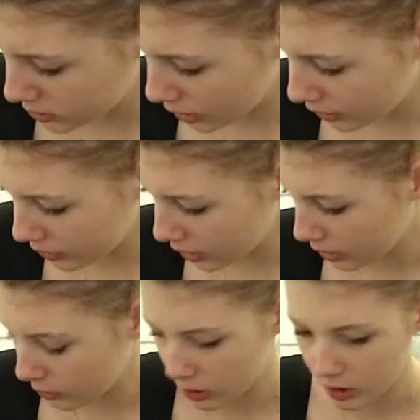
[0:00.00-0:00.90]
don't
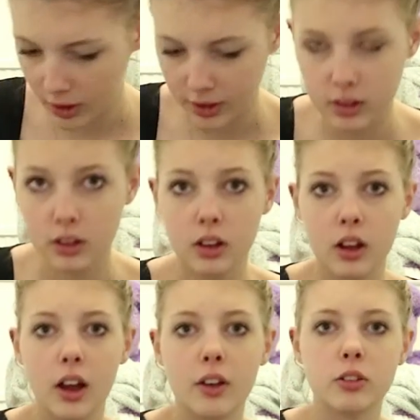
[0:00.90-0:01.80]
know what like
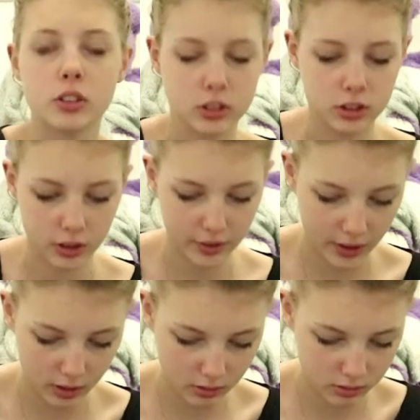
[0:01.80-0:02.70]
everyone's
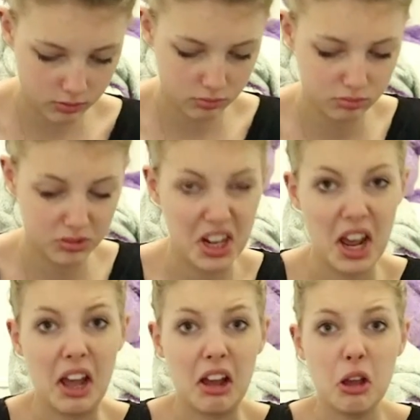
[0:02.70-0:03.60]
doing today.
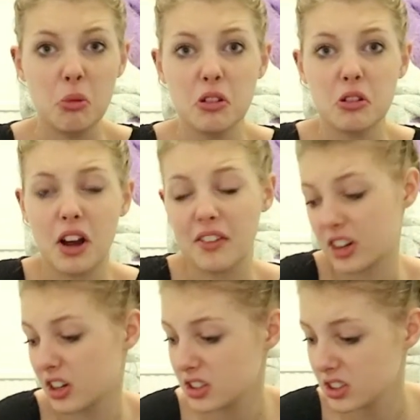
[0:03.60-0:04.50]
I hope you're all
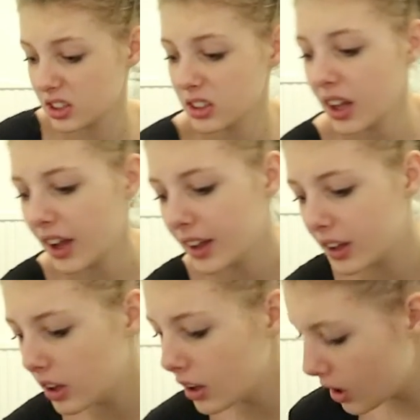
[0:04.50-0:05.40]
having a nice Sunday.
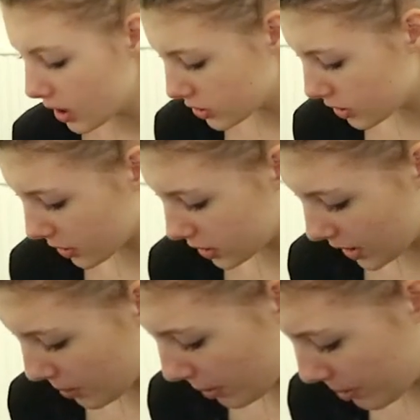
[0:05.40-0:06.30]
Should I
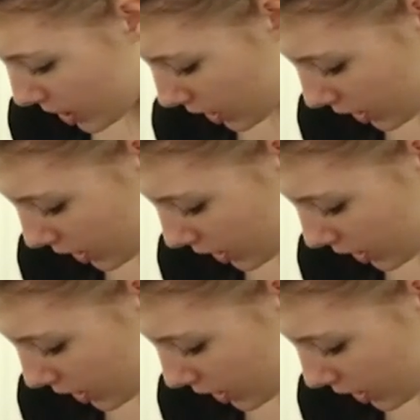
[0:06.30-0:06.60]
take my